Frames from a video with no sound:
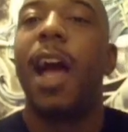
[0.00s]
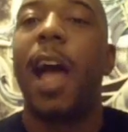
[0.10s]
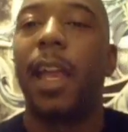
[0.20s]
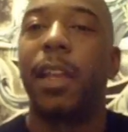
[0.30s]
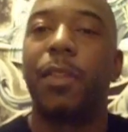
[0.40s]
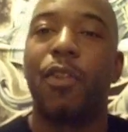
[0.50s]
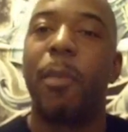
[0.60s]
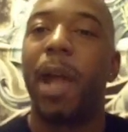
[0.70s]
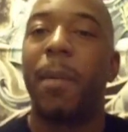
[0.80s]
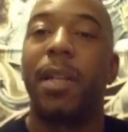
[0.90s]
I can throw
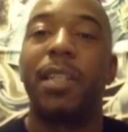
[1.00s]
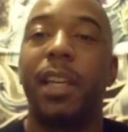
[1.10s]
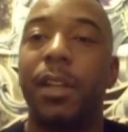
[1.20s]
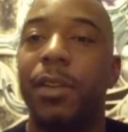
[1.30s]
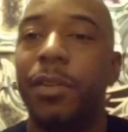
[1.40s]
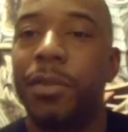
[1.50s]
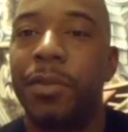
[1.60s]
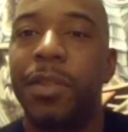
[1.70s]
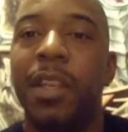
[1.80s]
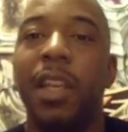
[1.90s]
back my
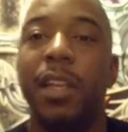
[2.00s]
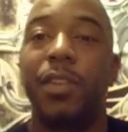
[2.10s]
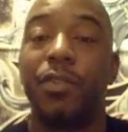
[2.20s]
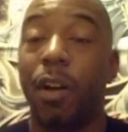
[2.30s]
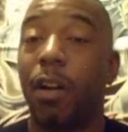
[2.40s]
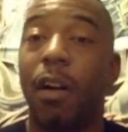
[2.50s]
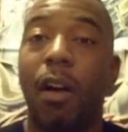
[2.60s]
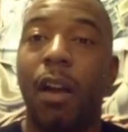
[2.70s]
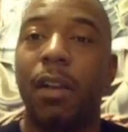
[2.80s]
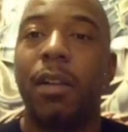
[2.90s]
Tengus, draw a
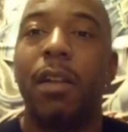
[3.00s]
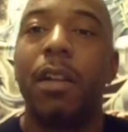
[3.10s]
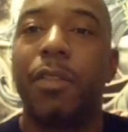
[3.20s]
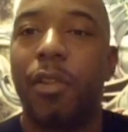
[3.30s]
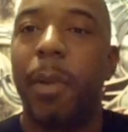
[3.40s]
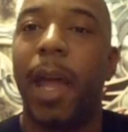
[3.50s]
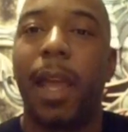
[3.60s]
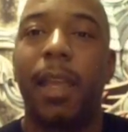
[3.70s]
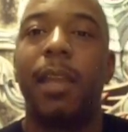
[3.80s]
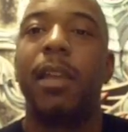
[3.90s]
card, throw
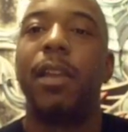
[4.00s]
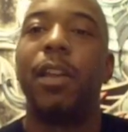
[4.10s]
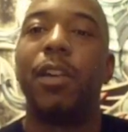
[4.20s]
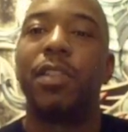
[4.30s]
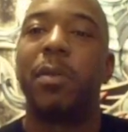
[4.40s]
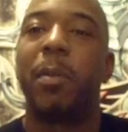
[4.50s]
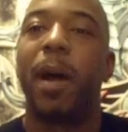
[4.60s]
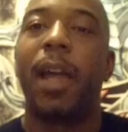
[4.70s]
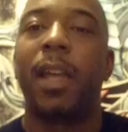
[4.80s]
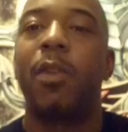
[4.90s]
back, you know, some of
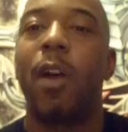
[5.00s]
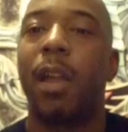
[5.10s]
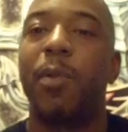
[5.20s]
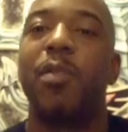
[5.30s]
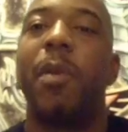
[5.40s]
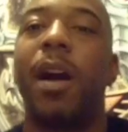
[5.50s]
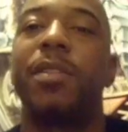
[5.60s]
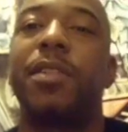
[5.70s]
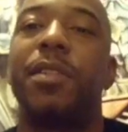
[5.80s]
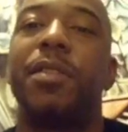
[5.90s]
my Koa'ki Meiru
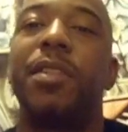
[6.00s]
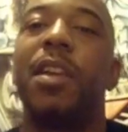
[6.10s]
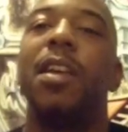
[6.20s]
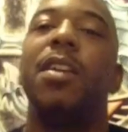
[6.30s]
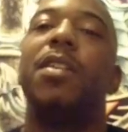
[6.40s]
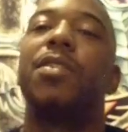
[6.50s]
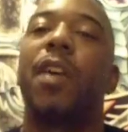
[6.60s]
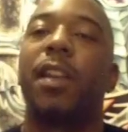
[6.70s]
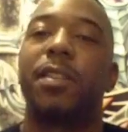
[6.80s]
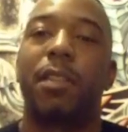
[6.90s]
monsters, so
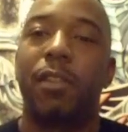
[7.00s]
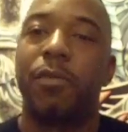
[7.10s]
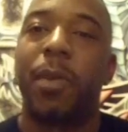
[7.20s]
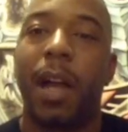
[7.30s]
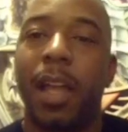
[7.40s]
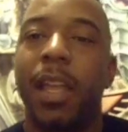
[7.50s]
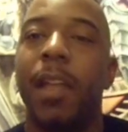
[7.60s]
I can start over my